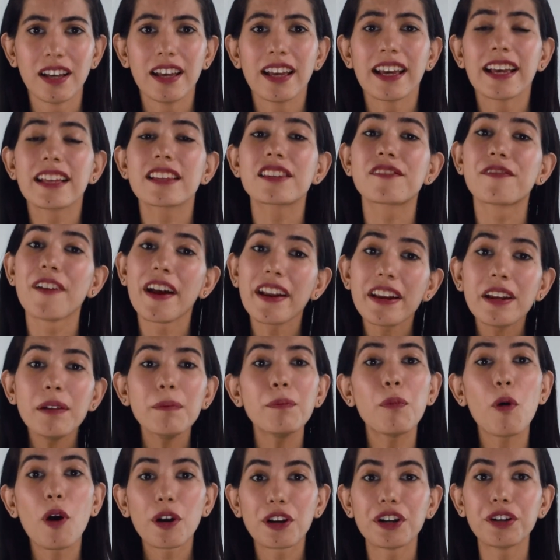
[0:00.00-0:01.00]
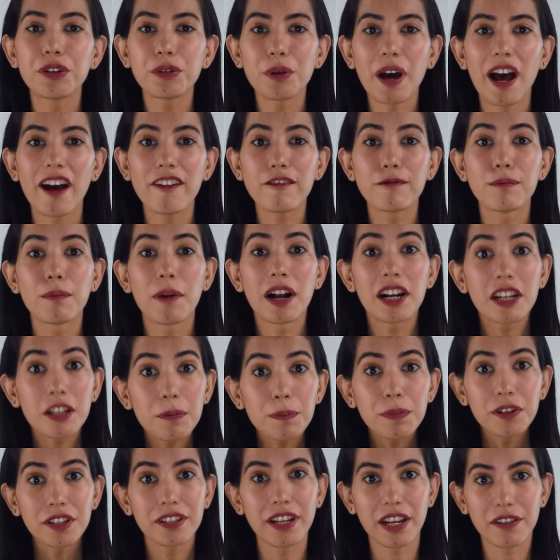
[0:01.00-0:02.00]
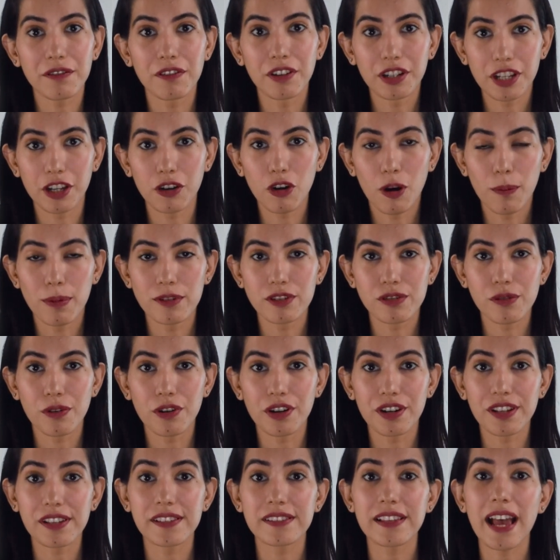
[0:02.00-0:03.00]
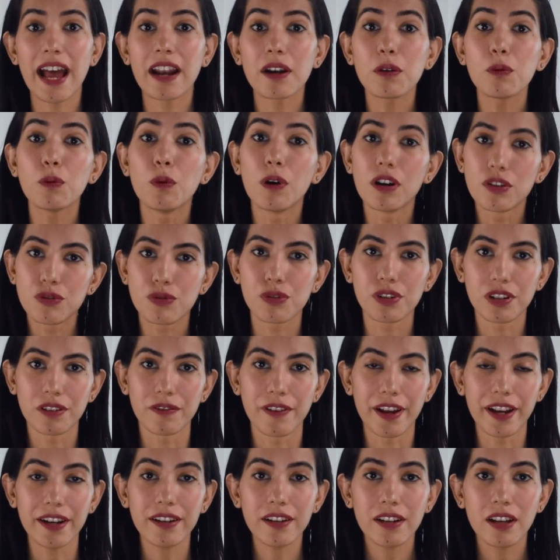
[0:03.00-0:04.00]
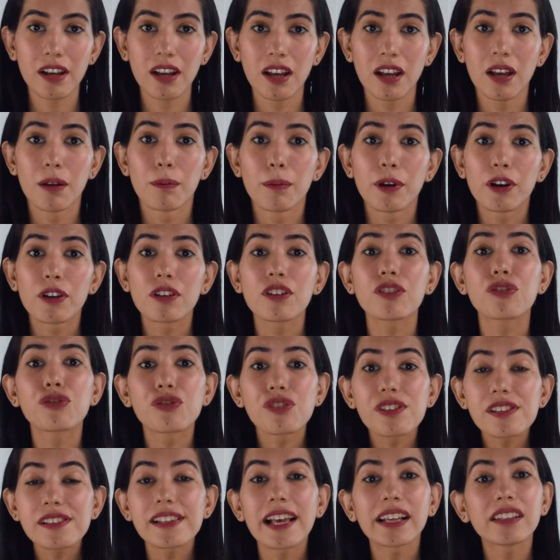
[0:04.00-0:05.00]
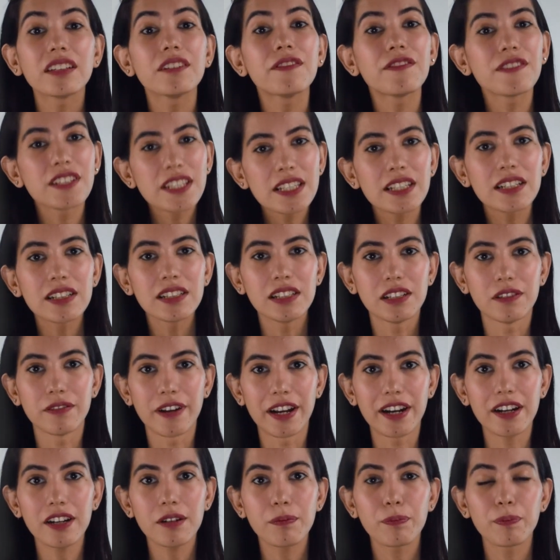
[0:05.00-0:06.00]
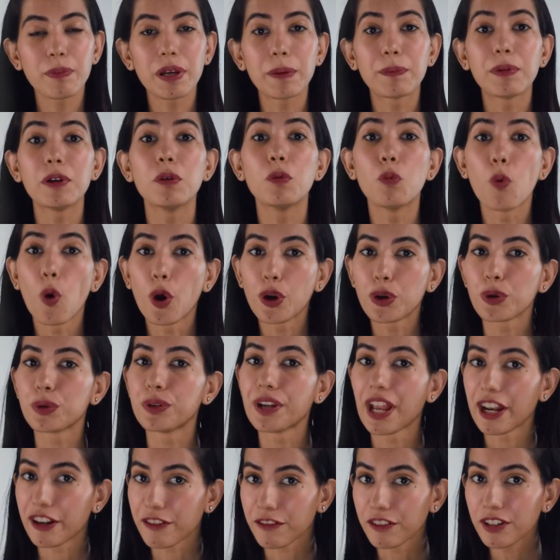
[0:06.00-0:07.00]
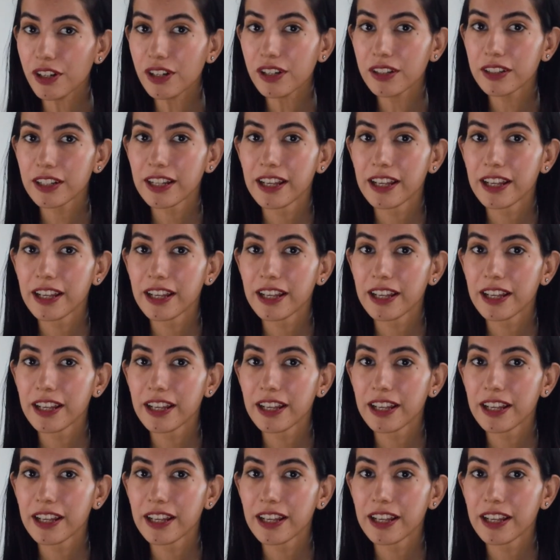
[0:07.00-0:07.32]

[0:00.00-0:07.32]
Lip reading: It's very important to have multiple networking opportunities at a virtual event because just like the physical event, people want to network,